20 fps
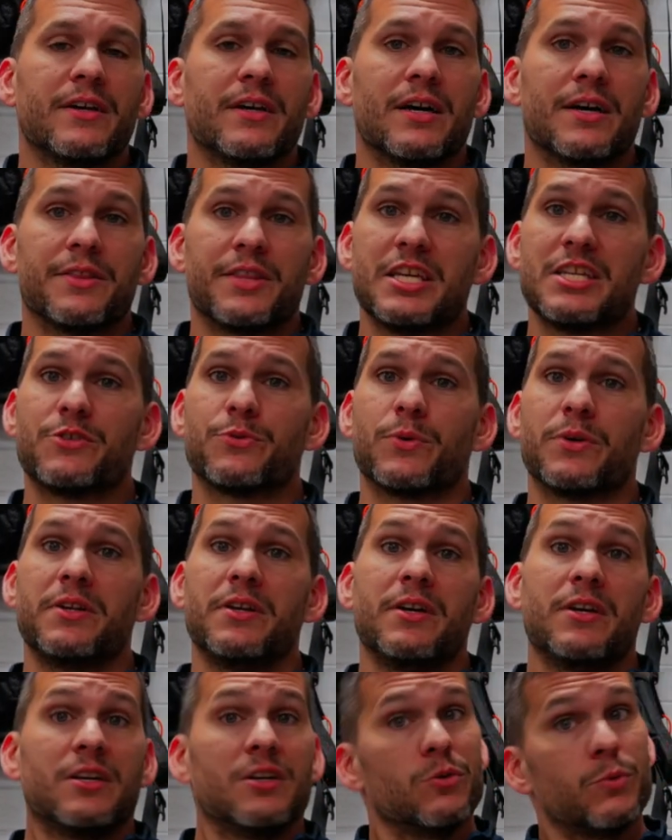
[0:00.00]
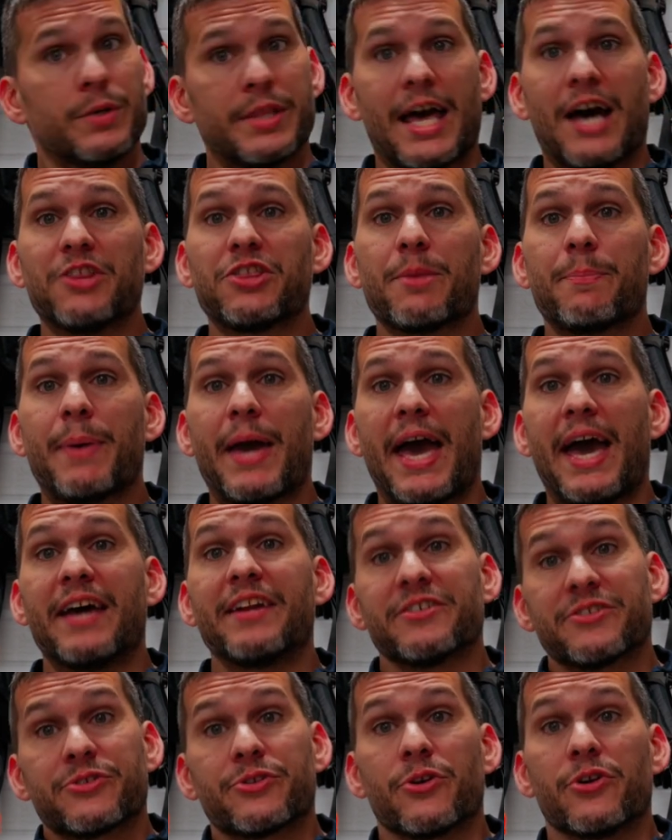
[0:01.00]
Uh, this one, without the
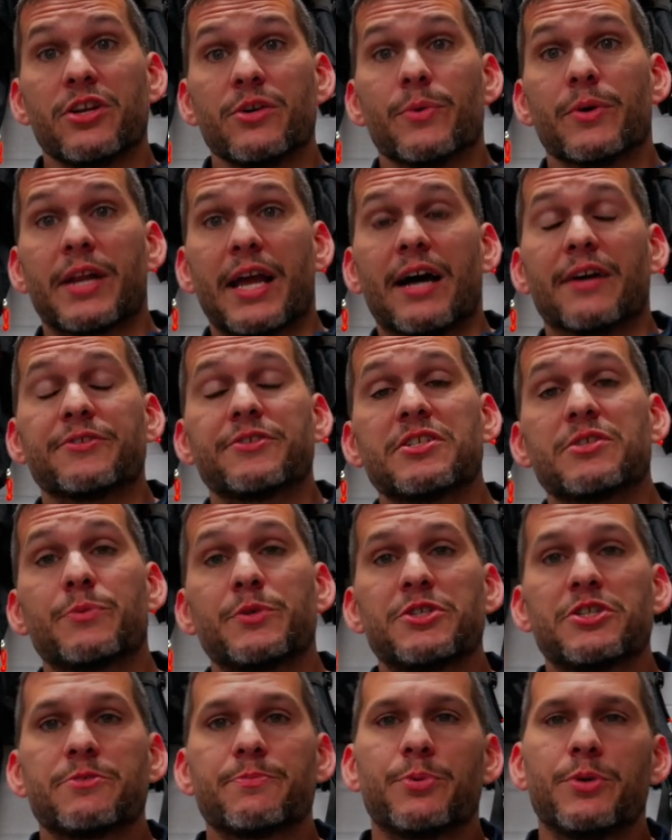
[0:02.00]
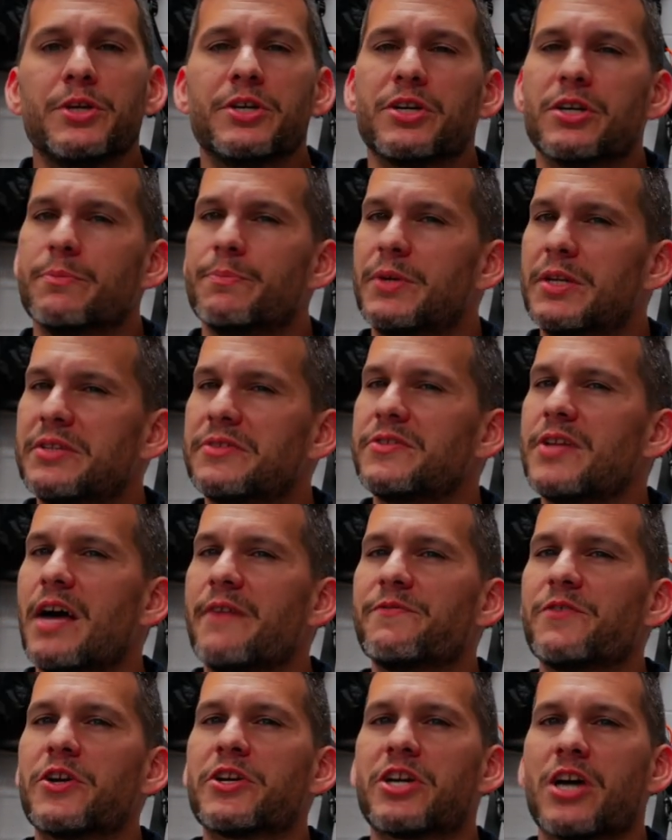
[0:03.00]
pad, is 31 ounces, which is pretty good, but it's
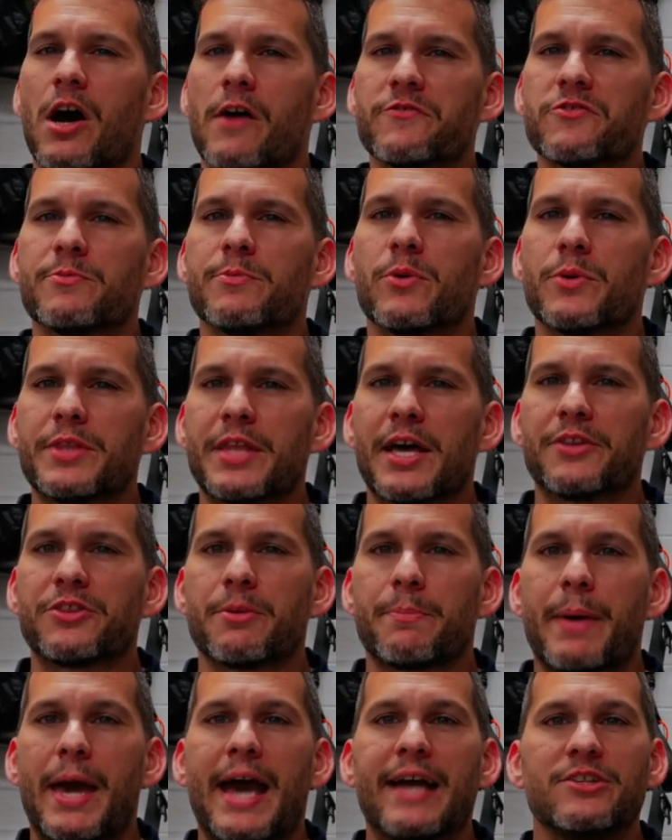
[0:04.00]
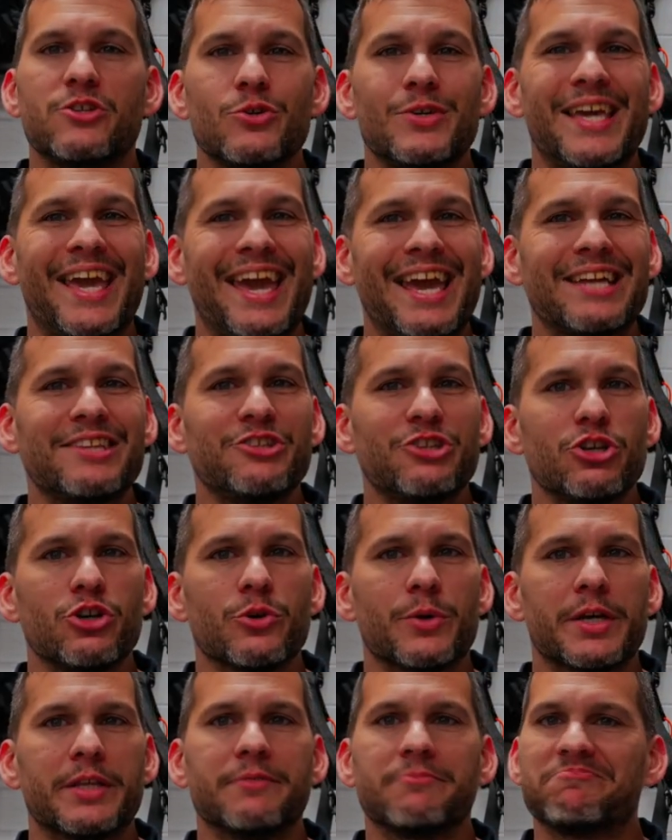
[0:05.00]
not very comfortable without the pad. You can
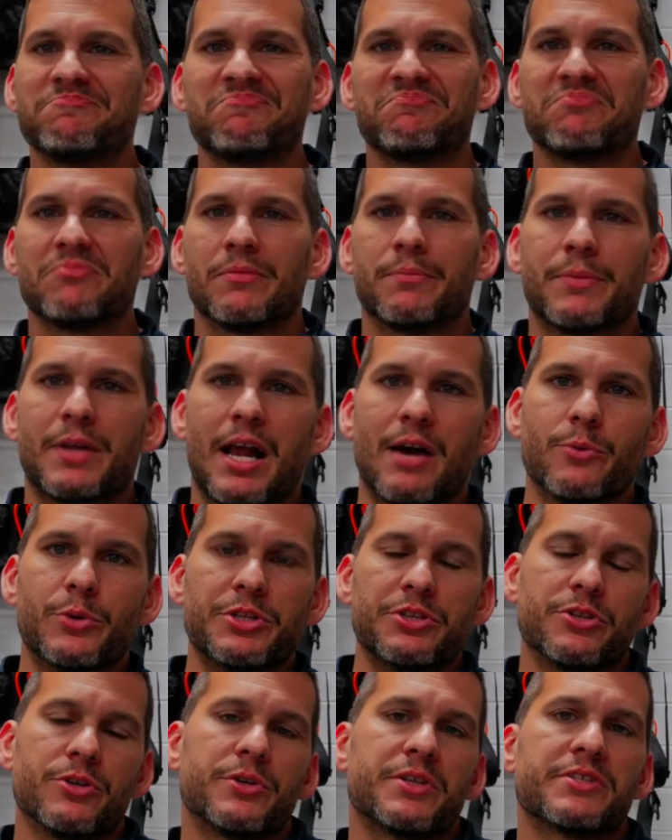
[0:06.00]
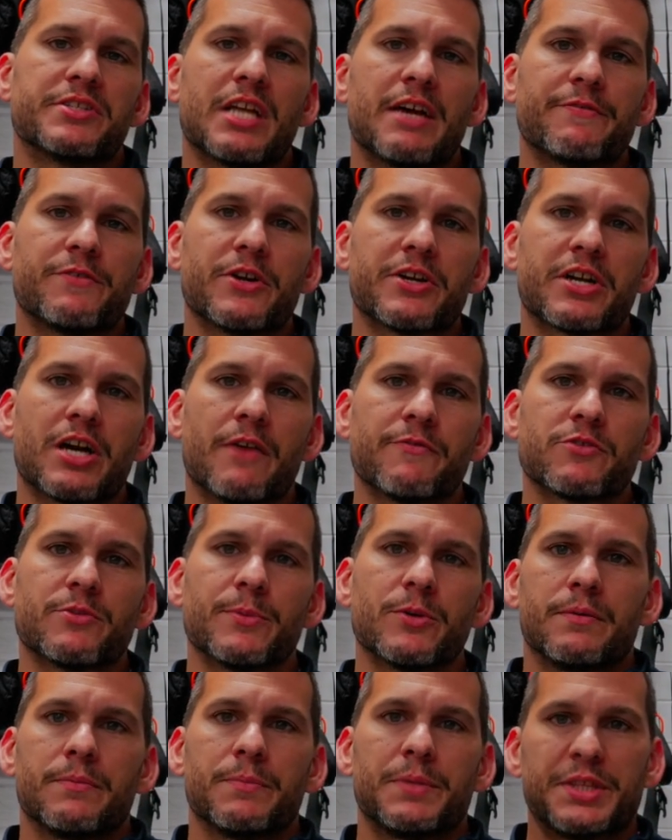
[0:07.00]
do it, but I wouldn't do it. It's not very
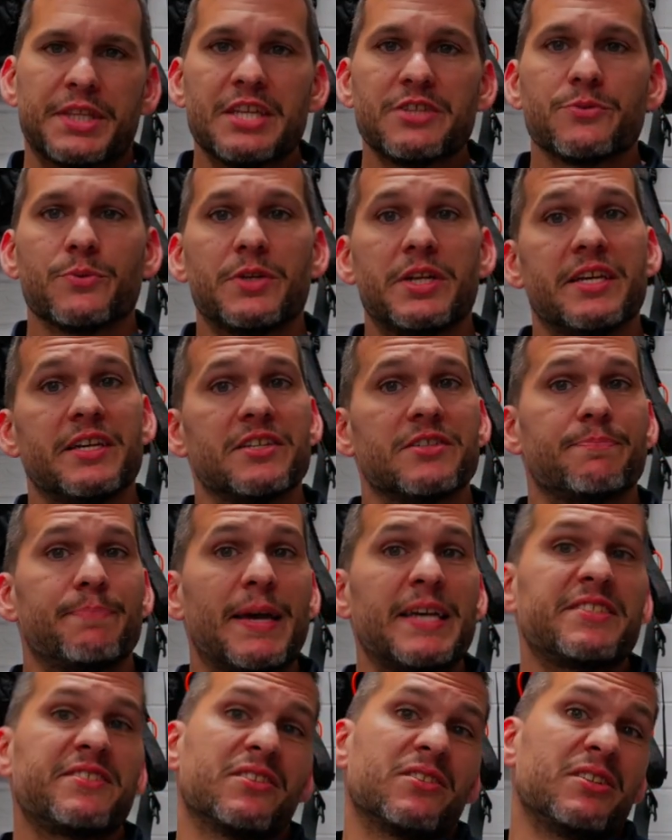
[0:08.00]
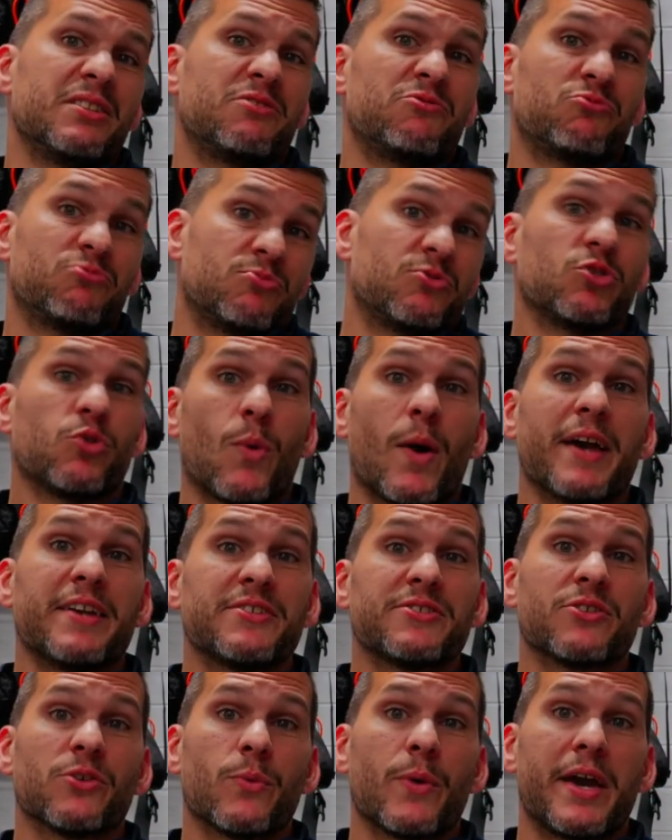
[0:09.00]
comfortable. But this one is basically
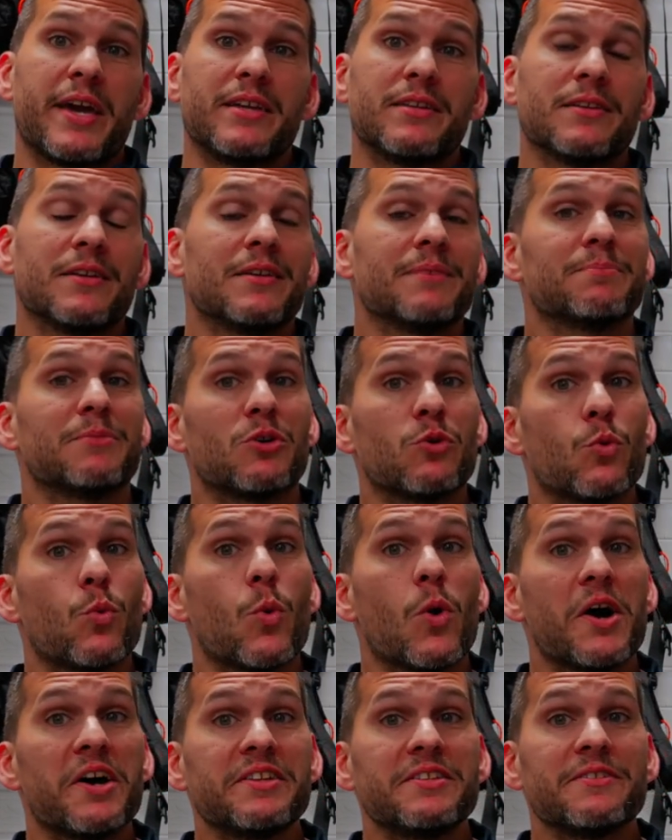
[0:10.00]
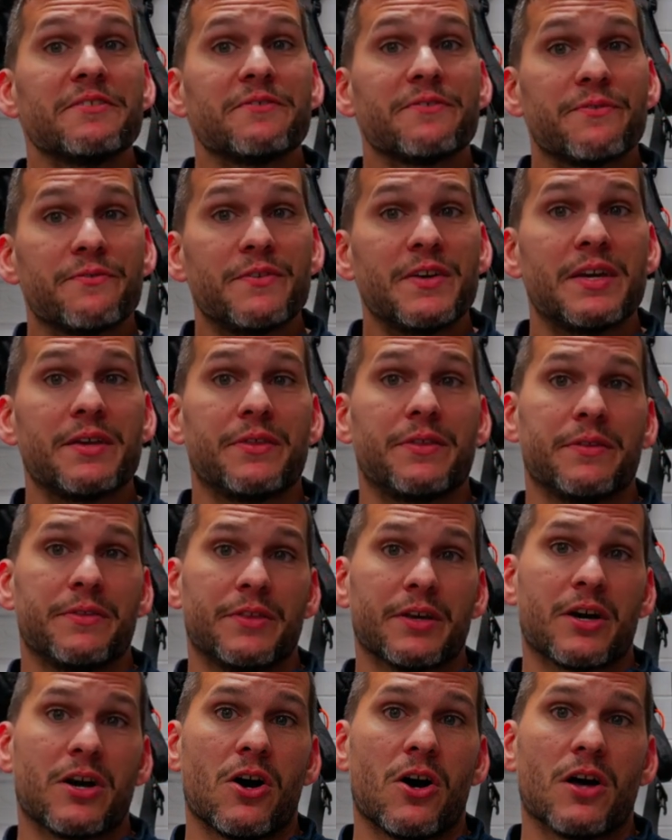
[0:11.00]
twice the weight, but one-fifth
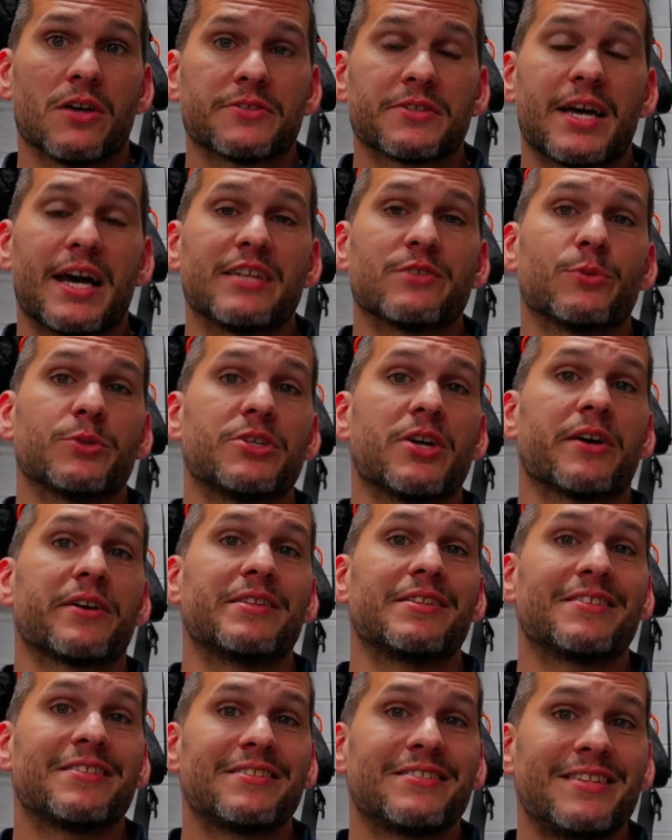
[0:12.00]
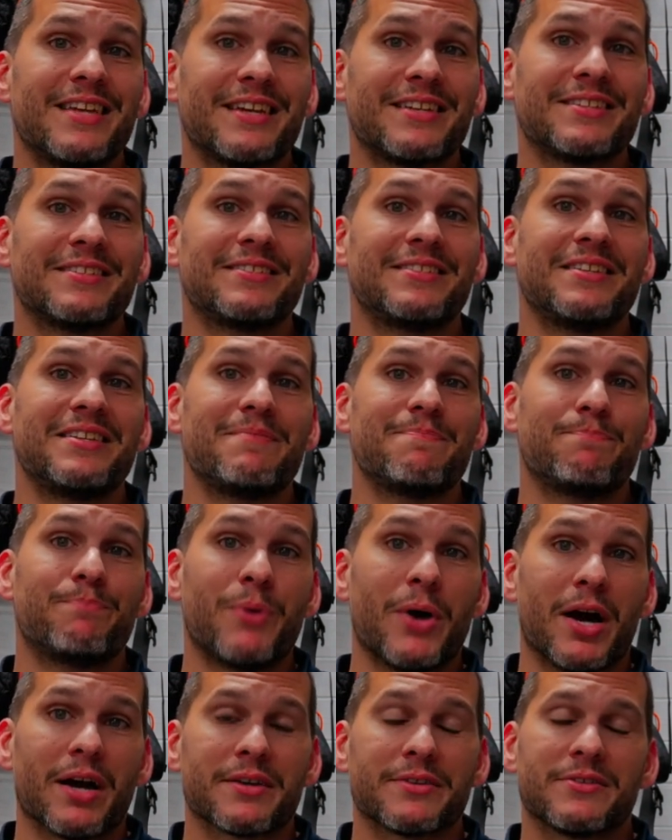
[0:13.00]
the cost, guys. We're talking 60
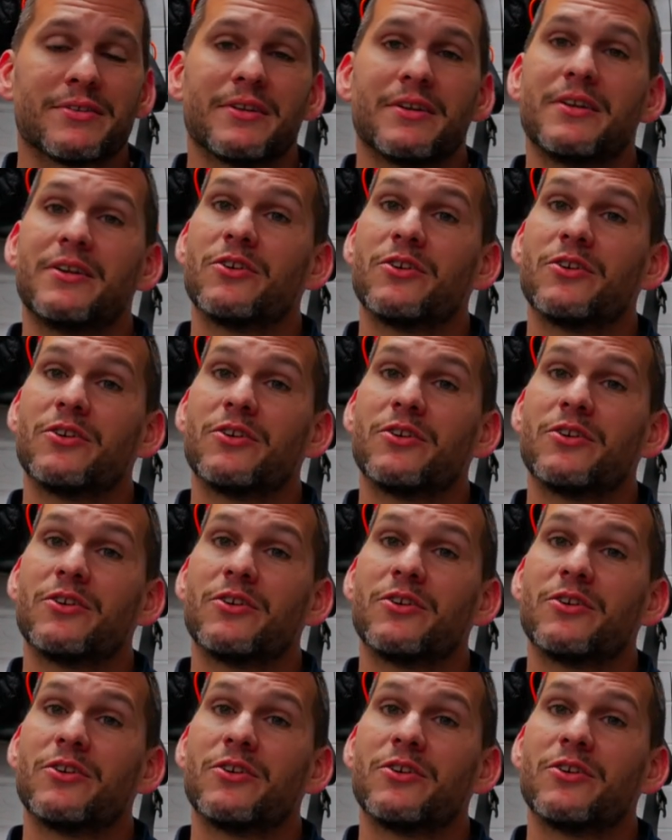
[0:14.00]
bucks.